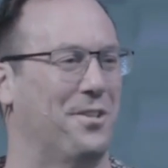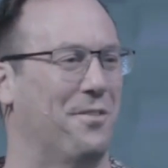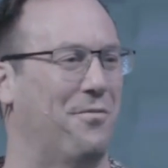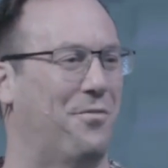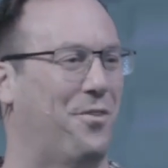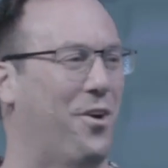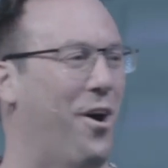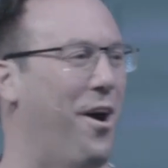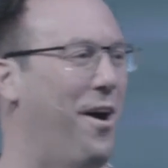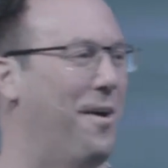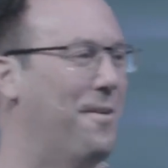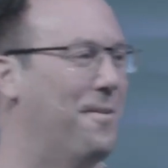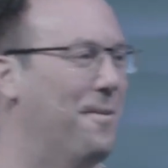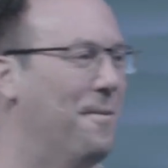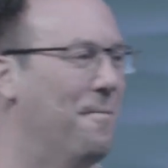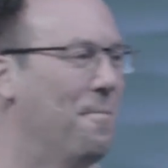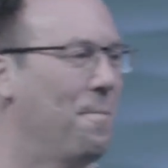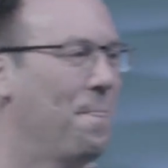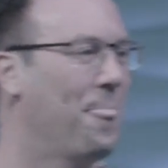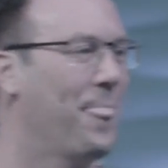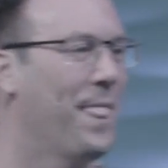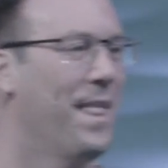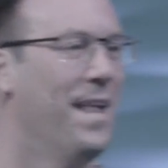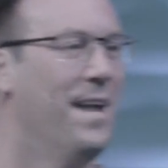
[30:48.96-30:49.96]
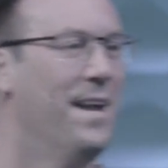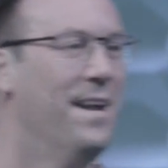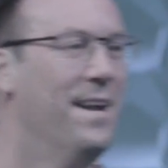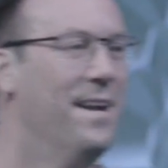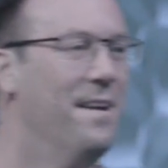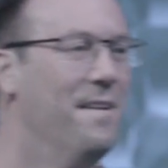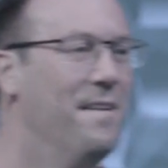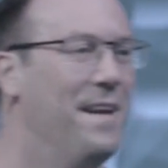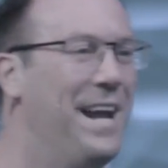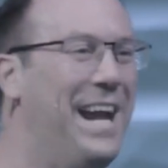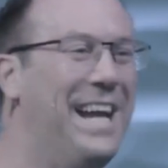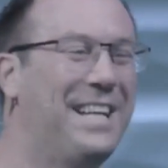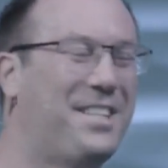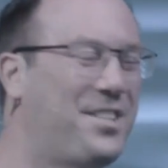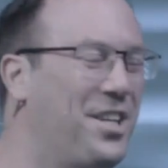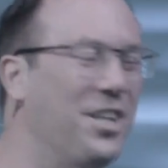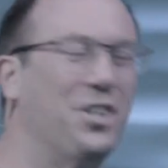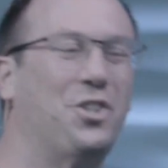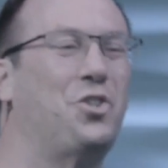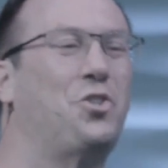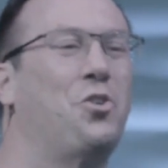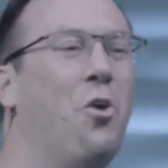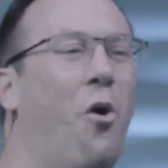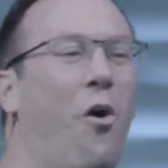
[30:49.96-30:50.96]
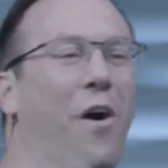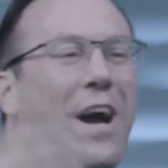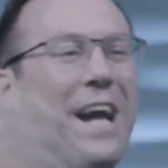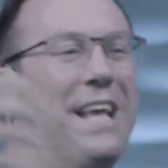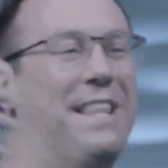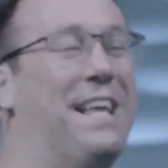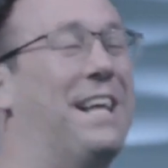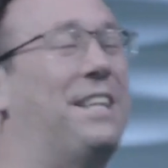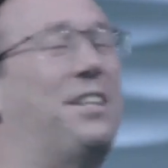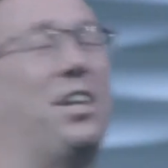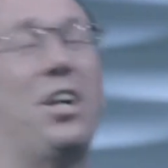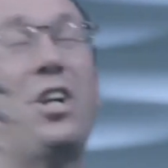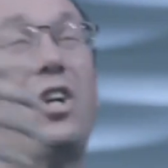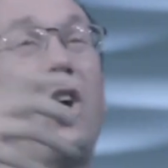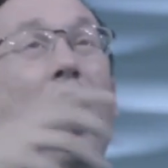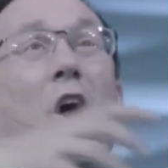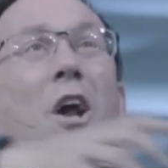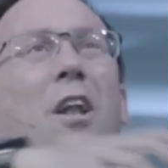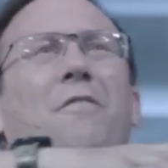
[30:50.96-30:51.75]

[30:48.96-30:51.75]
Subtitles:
of God. It's a joy that the God